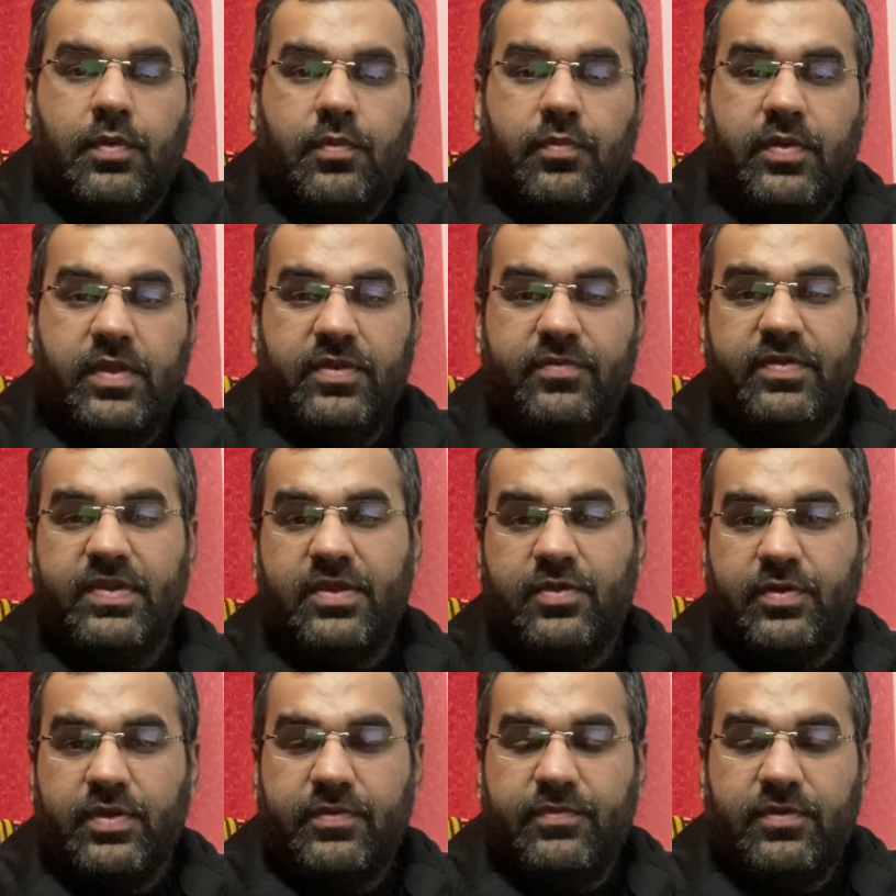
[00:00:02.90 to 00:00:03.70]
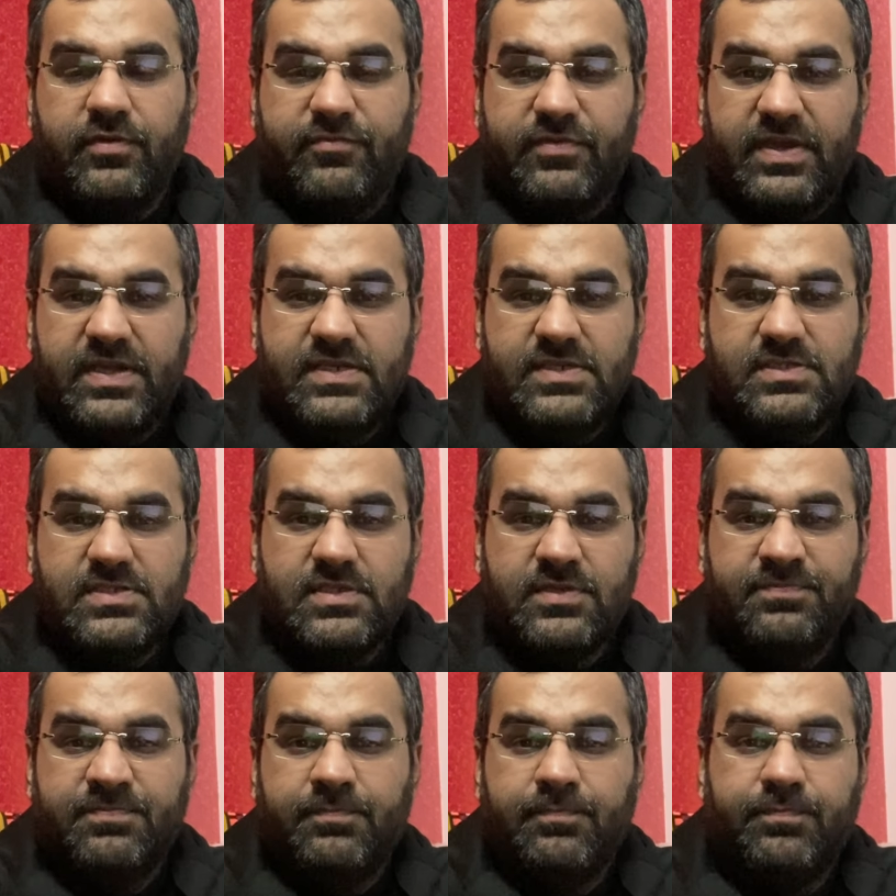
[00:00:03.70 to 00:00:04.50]
Very, very good evening, friends.
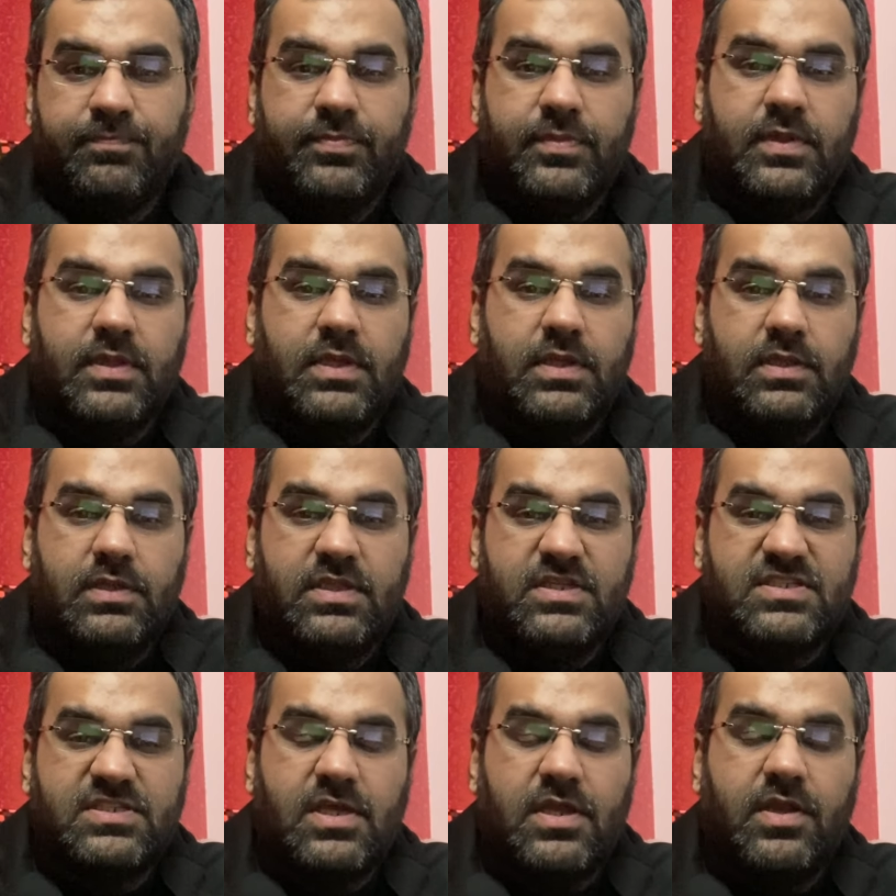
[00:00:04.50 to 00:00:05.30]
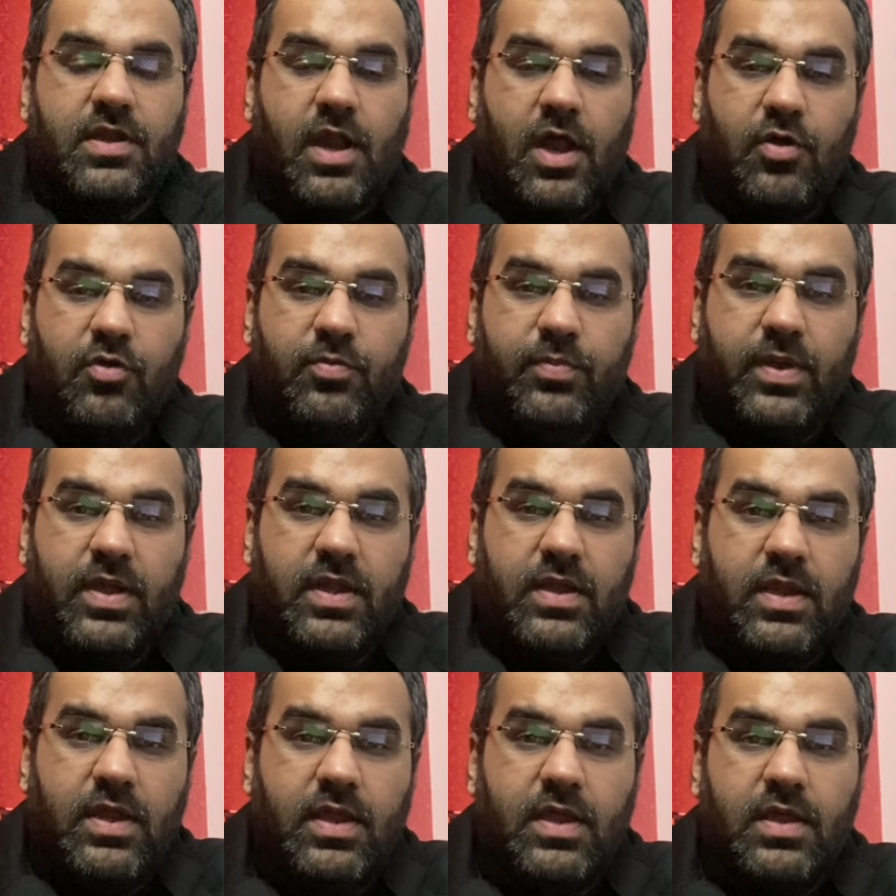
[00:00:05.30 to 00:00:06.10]
This side Rahul
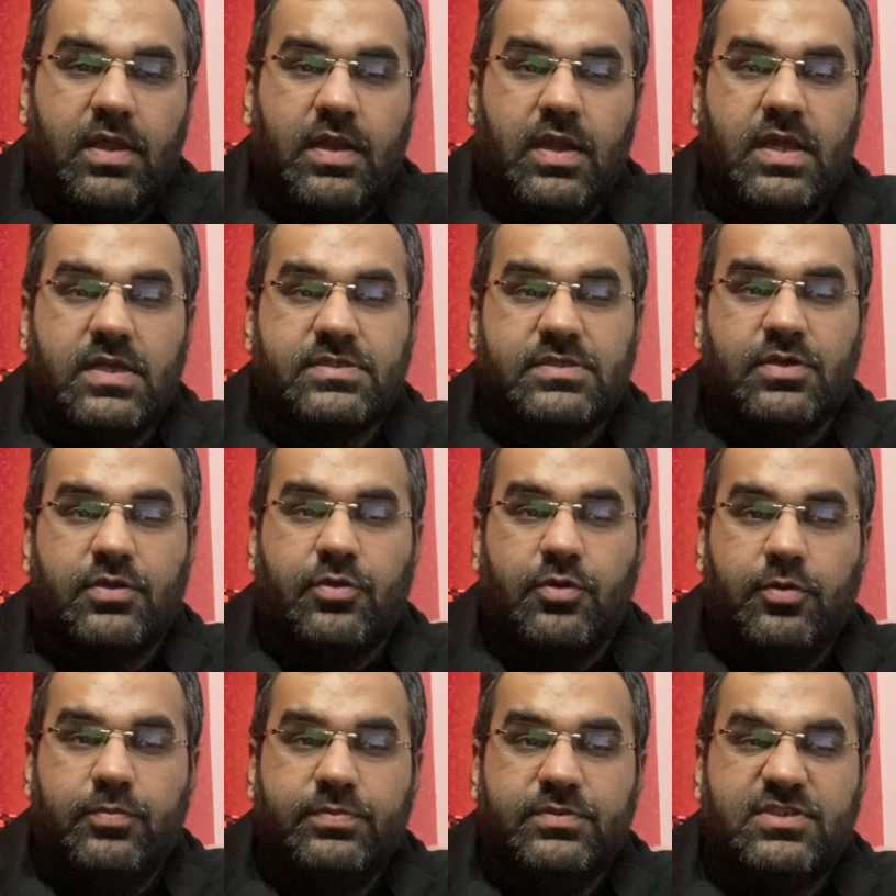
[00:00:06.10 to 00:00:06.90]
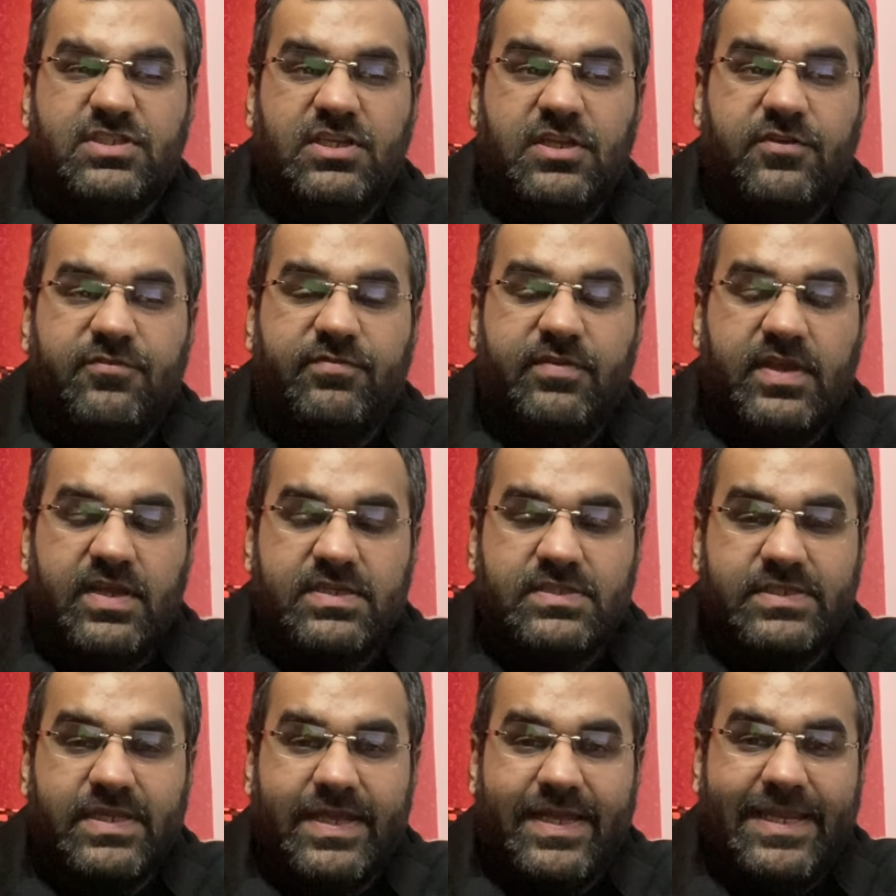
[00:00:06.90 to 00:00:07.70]
Magan here as a Group Chief
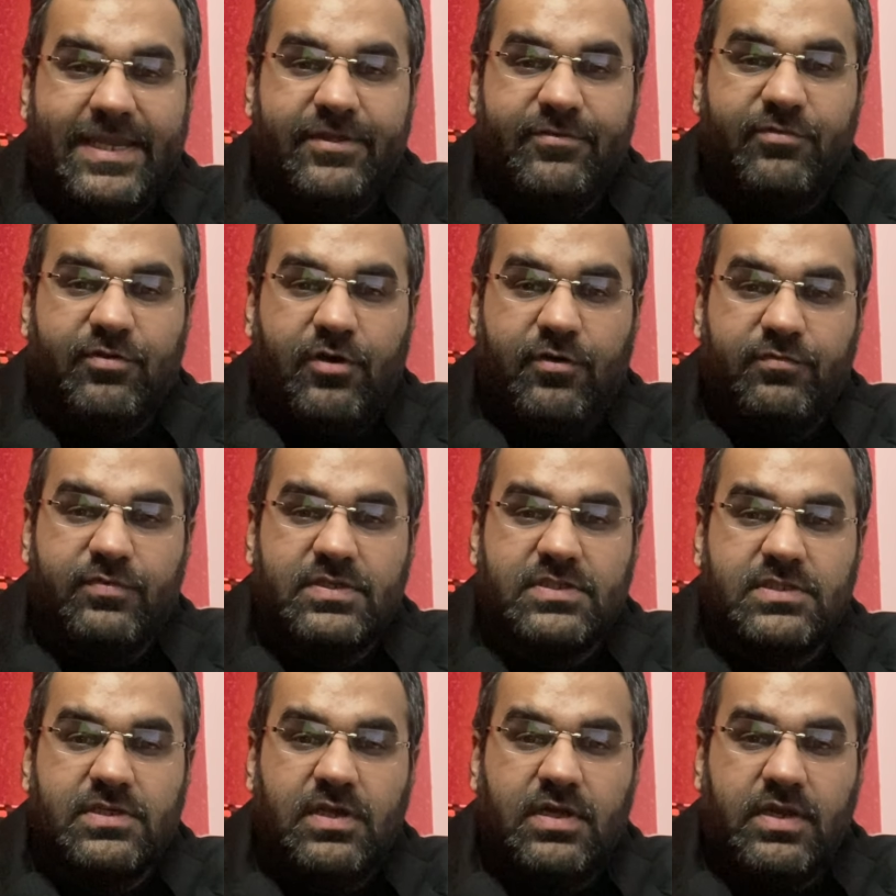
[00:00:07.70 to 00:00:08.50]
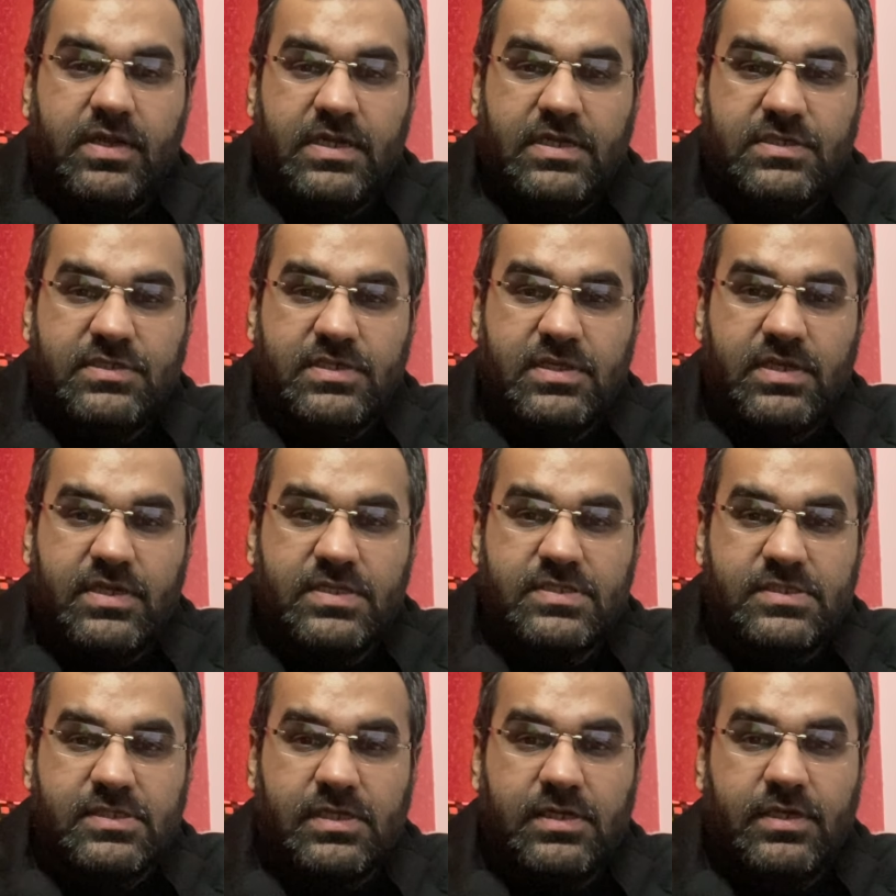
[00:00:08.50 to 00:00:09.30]
Executive Officer, Treasury
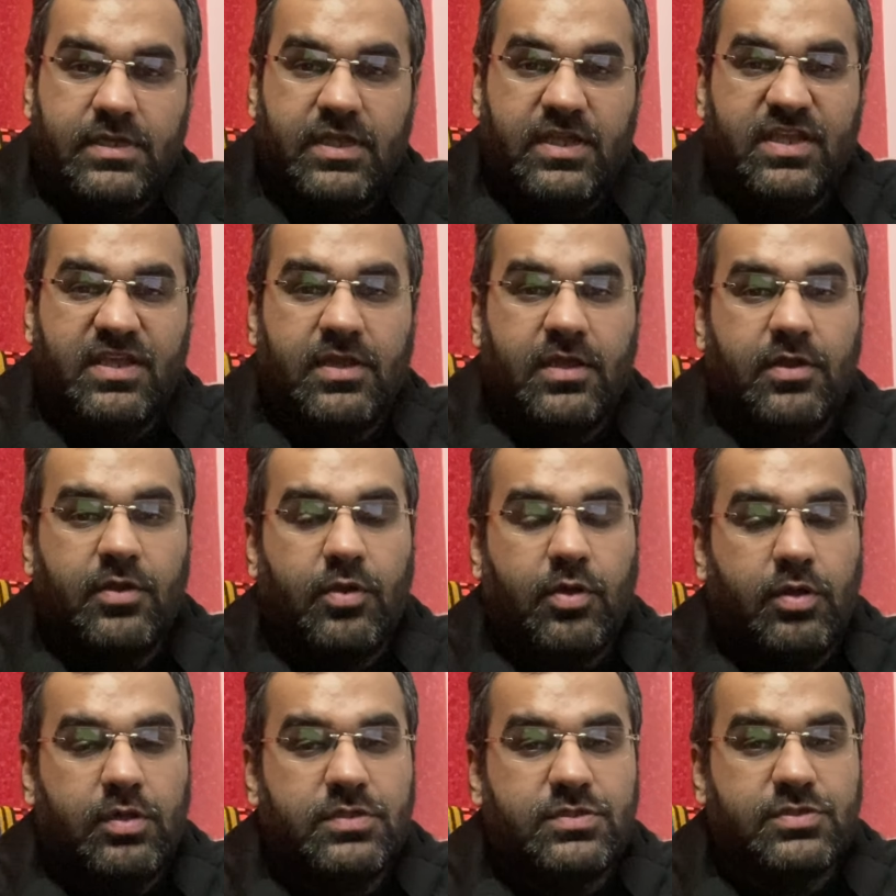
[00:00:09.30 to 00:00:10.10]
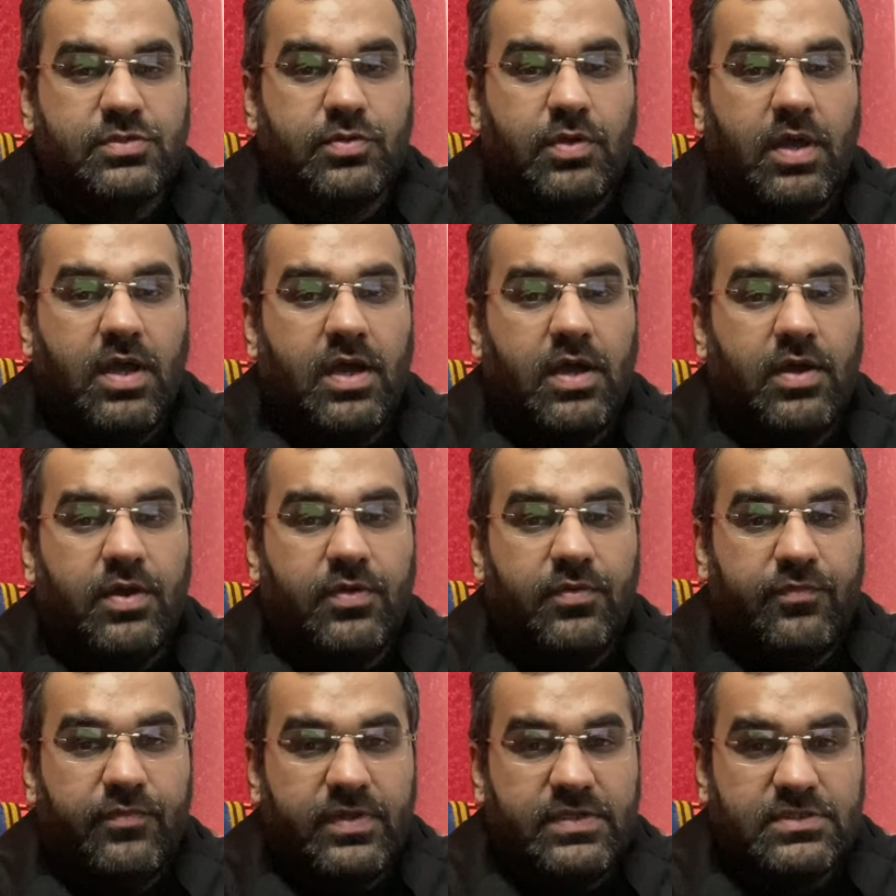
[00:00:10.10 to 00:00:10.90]
Consulting, and also a
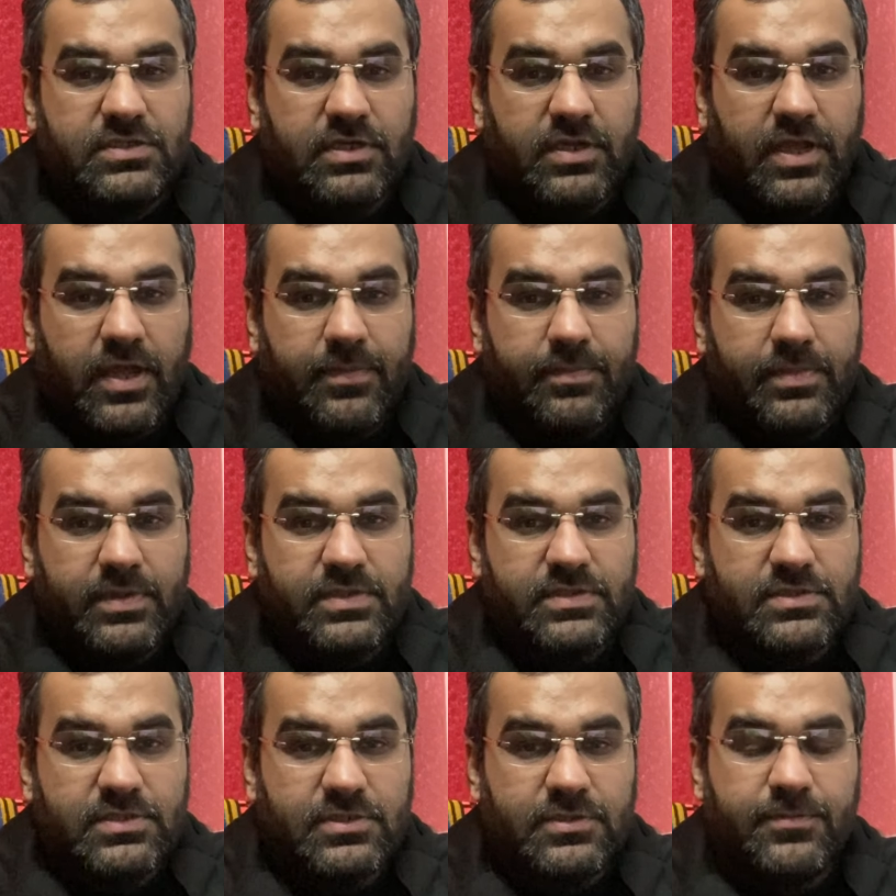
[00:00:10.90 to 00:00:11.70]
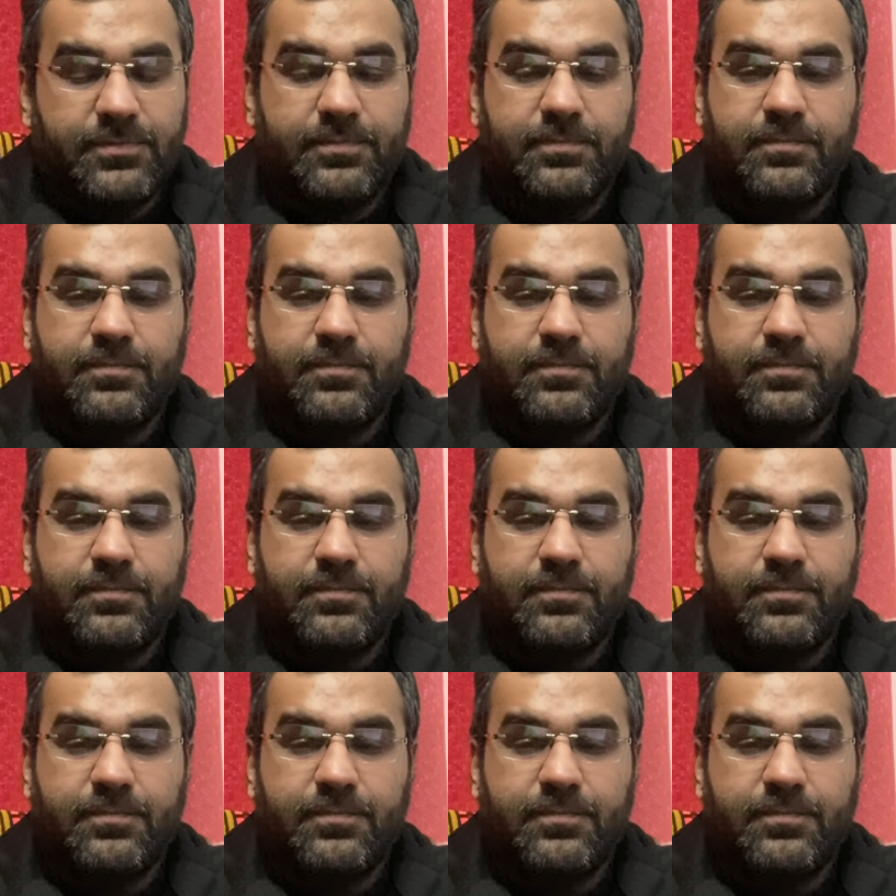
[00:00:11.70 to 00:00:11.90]
venture capitalist.